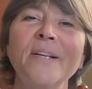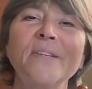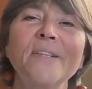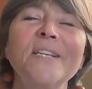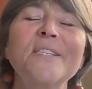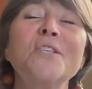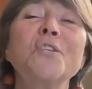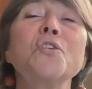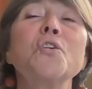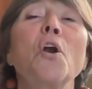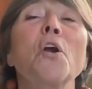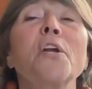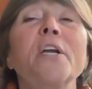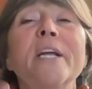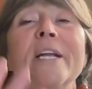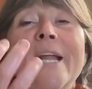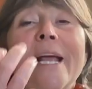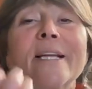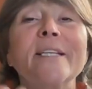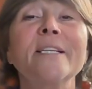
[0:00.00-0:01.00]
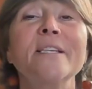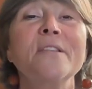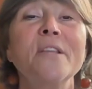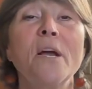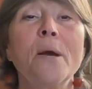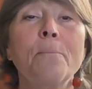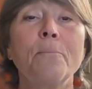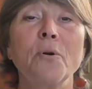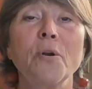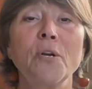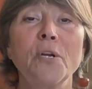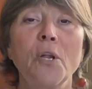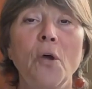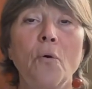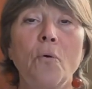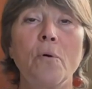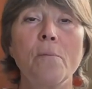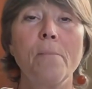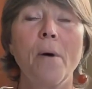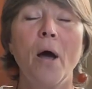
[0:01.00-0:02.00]
Let's start connecting the upper and
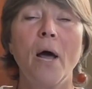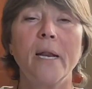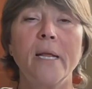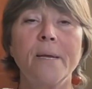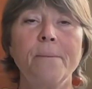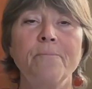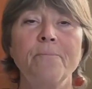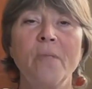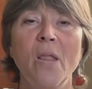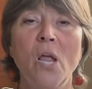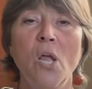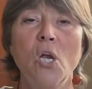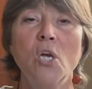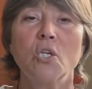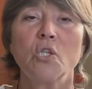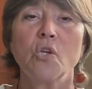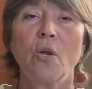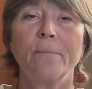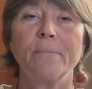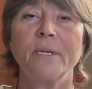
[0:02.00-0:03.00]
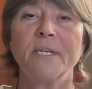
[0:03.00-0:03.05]
lower body. So I'm